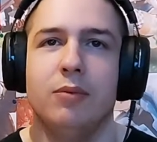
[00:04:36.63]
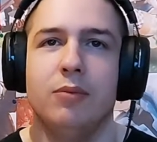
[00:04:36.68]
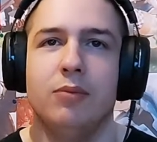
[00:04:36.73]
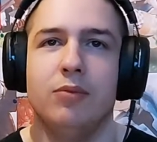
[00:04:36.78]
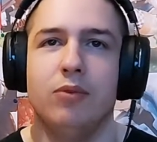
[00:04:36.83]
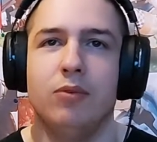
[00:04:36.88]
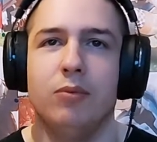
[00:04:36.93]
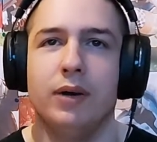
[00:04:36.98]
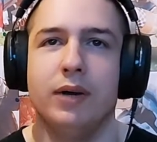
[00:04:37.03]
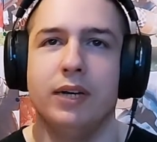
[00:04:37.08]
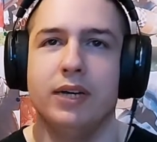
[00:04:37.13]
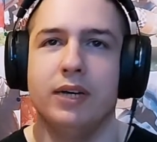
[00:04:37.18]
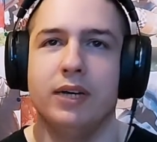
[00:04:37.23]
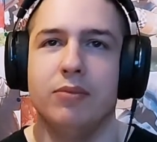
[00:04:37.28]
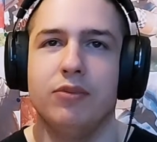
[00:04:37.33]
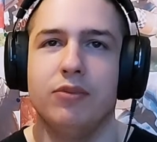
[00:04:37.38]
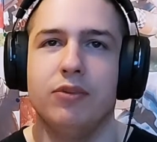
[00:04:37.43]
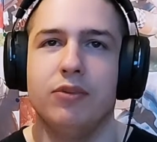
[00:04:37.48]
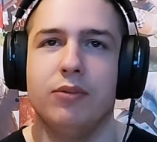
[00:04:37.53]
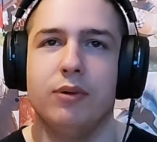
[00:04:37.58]
Pull back and
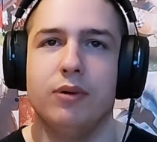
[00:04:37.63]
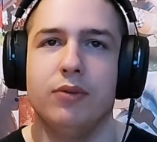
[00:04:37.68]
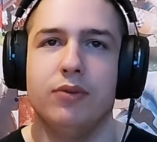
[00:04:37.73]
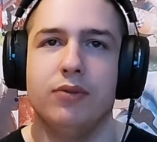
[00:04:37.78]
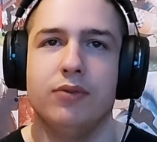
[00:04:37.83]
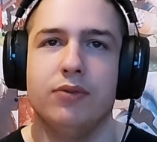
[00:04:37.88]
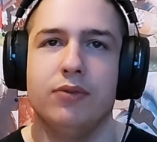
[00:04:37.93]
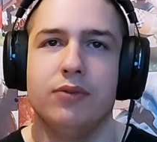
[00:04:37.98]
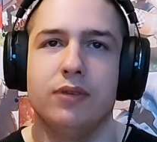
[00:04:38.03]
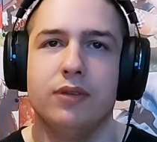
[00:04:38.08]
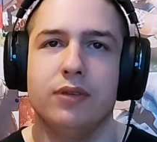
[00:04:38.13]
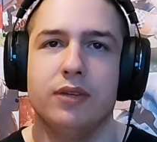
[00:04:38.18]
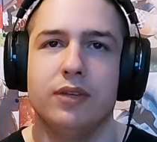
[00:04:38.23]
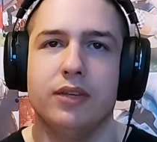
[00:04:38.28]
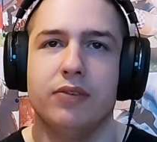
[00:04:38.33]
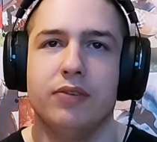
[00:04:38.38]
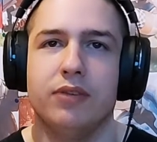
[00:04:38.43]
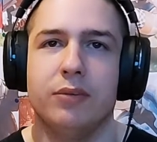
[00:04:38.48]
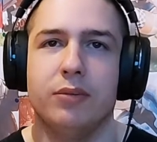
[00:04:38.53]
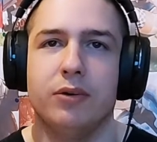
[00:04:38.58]
push them off.
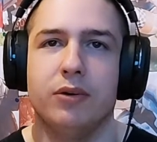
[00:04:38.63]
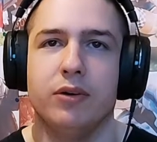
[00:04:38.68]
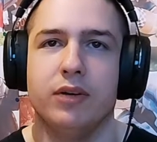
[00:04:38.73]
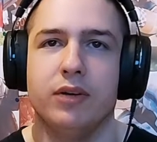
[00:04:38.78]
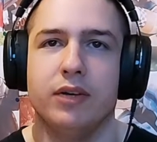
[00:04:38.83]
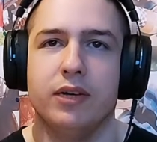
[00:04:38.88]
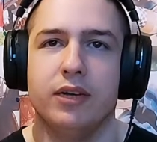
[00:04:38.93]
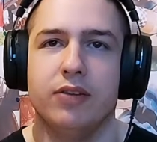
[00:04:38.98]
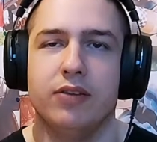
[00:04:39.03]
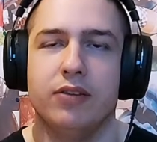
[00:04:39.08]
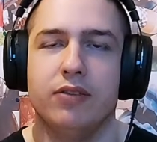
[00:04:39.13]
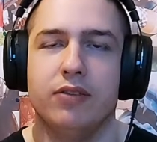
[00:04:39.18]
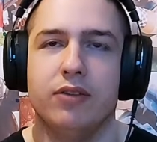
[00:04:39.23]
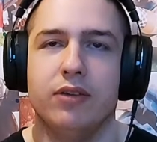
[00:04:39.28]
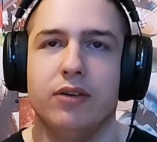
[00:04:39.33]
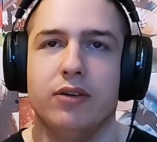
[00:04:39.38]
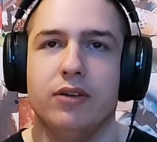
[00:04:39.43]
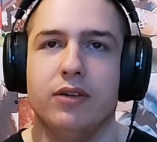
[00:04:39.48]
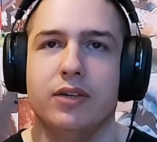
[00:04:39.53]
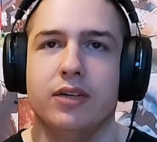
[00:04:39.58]
Give them a hug and ask if they
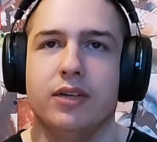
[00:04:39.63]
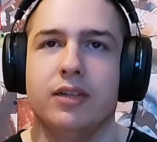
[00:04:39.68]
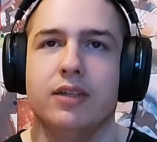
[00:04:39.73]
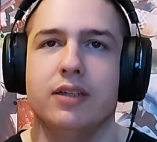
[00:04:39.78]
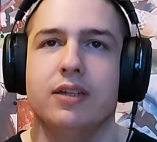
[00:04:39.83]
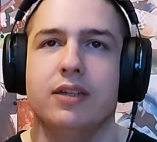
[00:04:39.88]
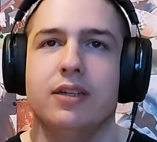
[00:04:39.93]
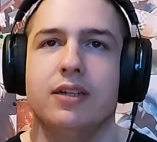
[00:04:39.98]
are okay.